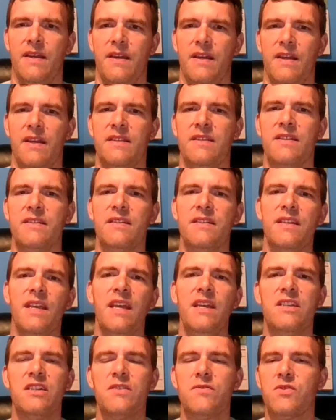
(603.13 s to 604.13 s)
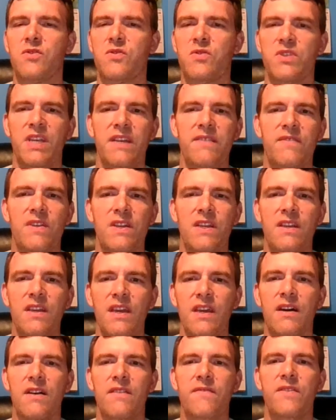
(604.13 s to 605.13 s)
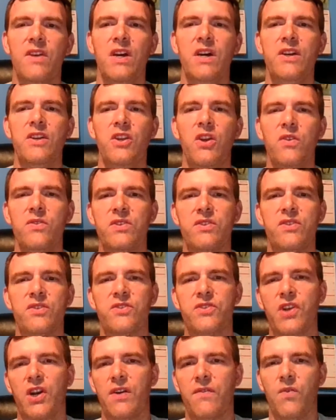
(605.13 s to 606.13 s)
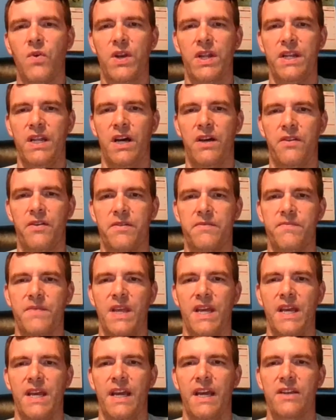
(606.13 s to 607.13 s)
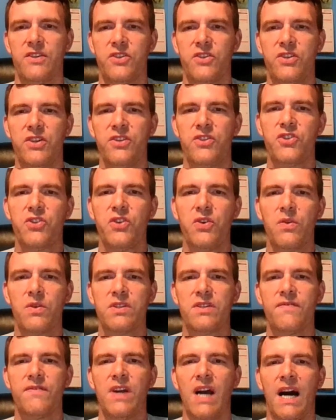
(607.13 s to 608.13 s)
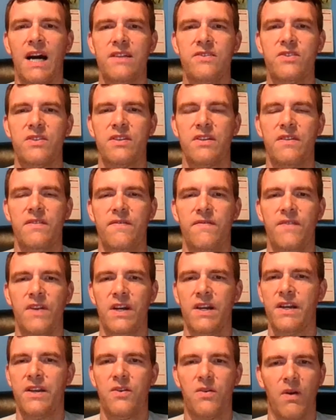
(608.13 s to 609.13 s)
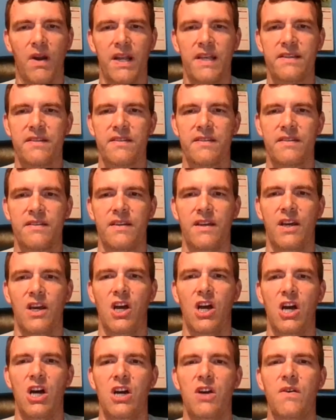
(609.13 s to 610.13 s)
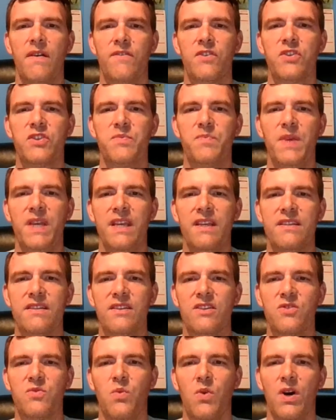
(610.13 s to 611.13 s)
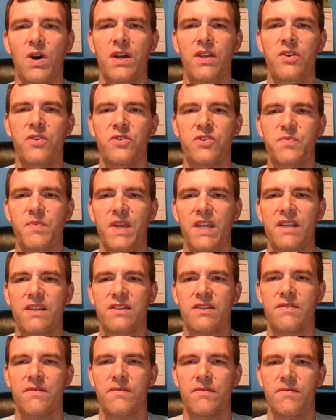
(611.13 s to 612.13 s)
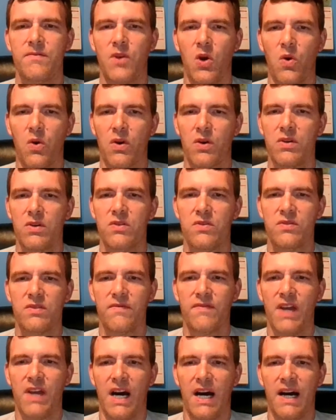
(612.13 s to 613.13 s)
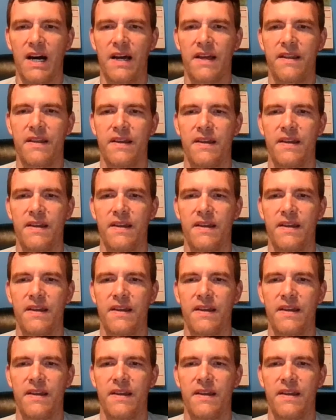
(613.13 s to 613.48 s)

He says that each has received a gift, use it to serve one another as good stewards of God's varied grace. Whoever speaks is one who speaks the oracles of God,